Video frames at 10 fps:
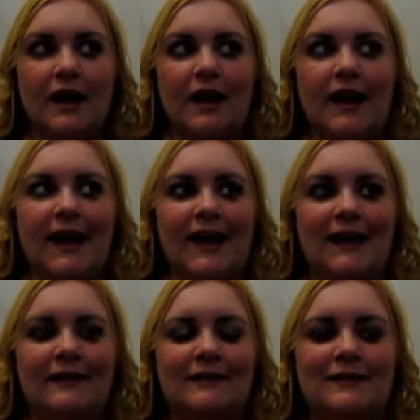
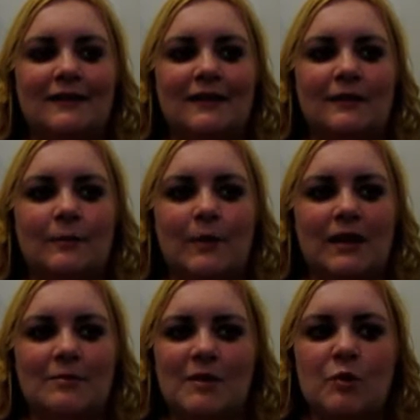and
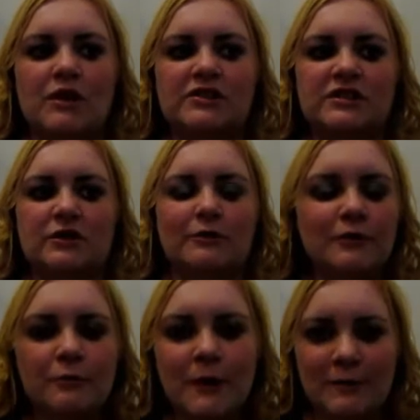making me watch
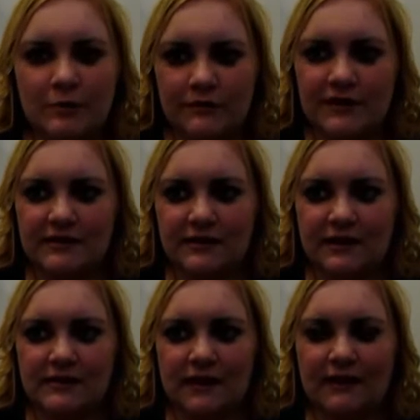earthquake movies and
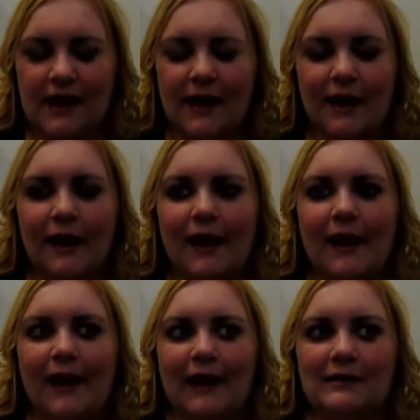things like that,
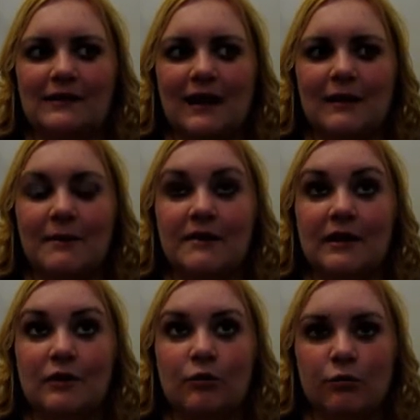and staying up at night
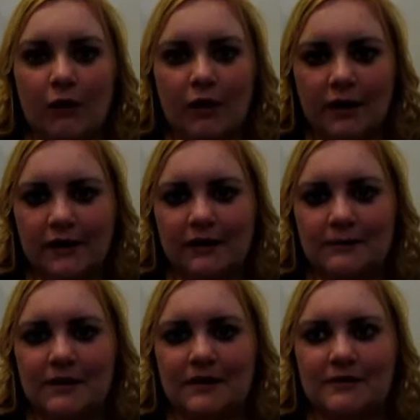crying
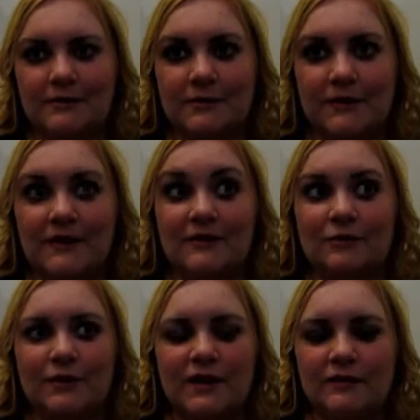because I was afraid that
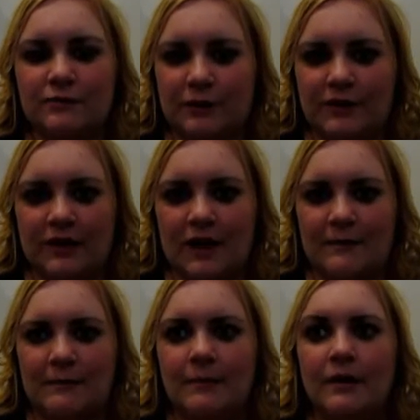tornadoes were going to
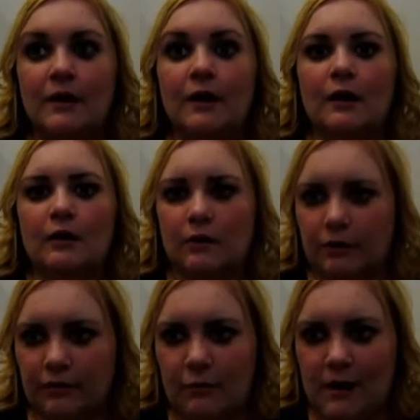come,
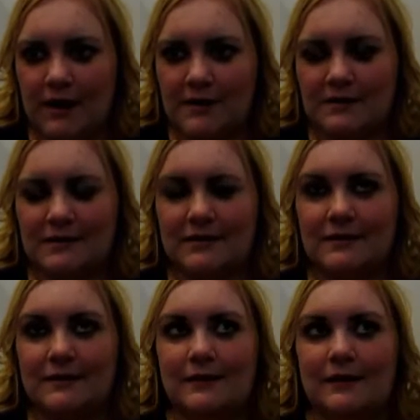earthquakes,
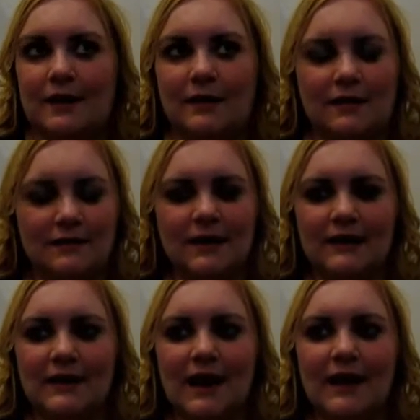and things like
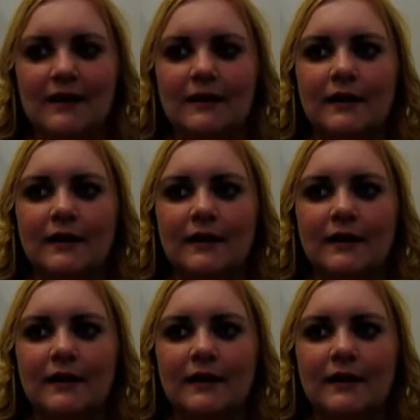that.